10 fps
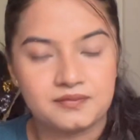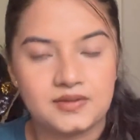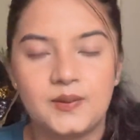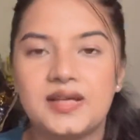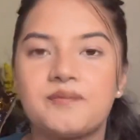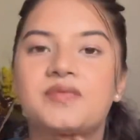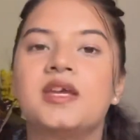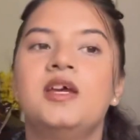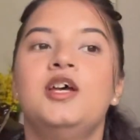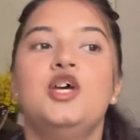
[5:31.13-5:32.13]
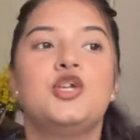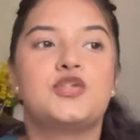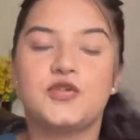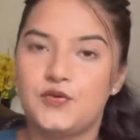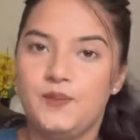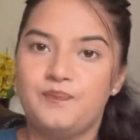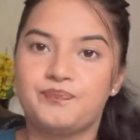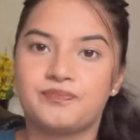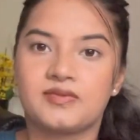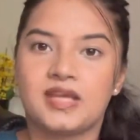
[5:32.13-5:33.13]
Okay, so
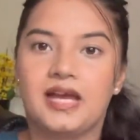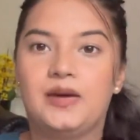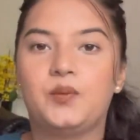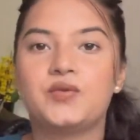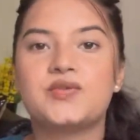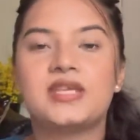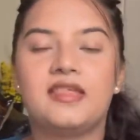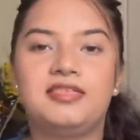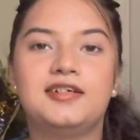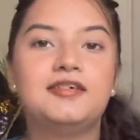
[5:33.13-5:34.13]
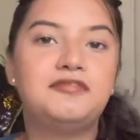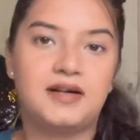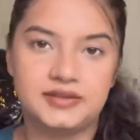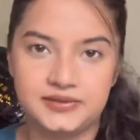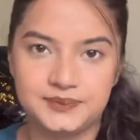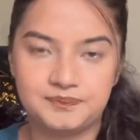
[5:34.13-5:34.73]
I want to say the father.